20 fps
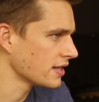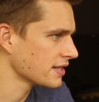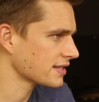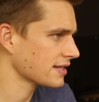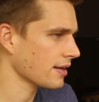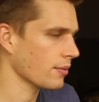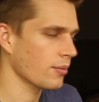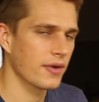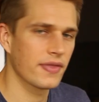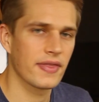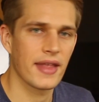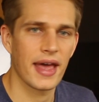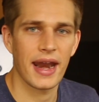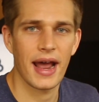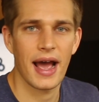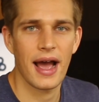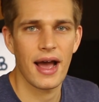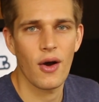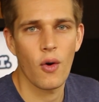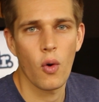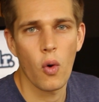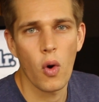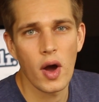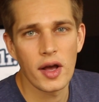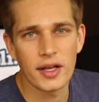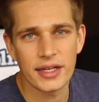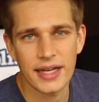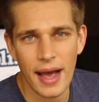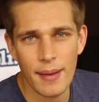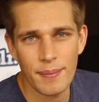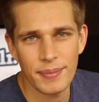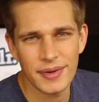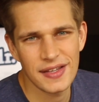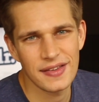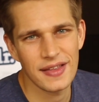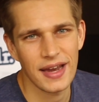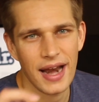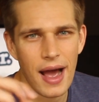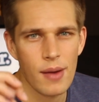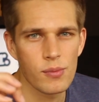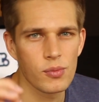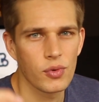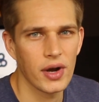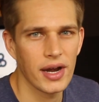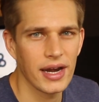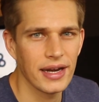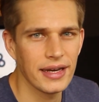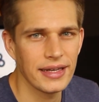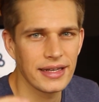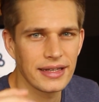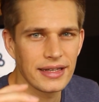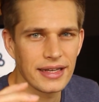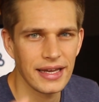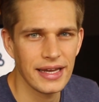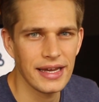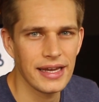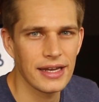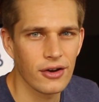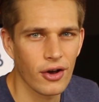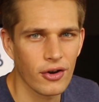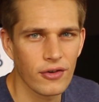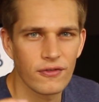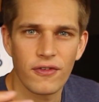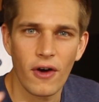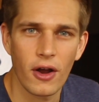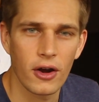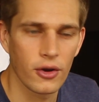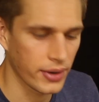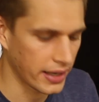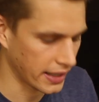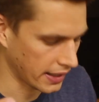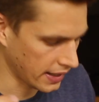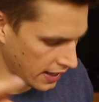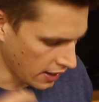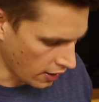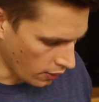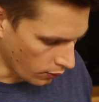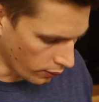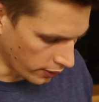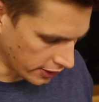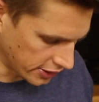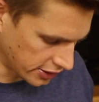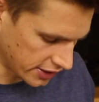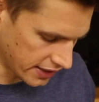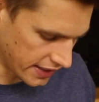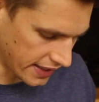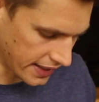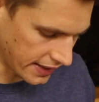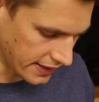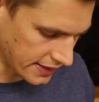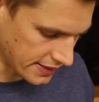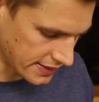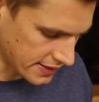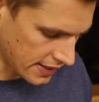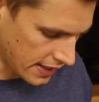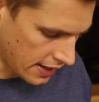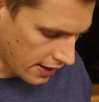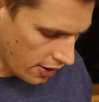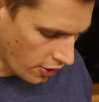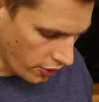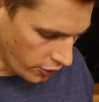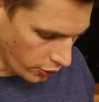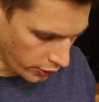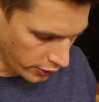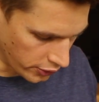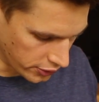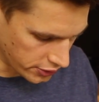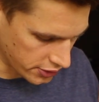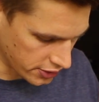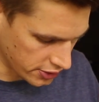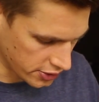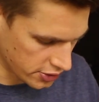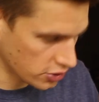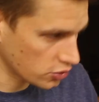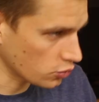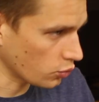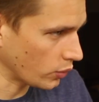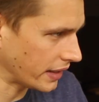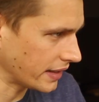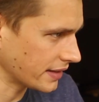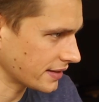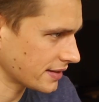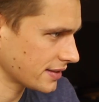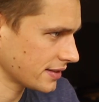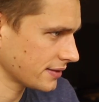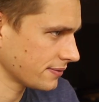someone or a company that I'm really keen on following, which is Hootsuite.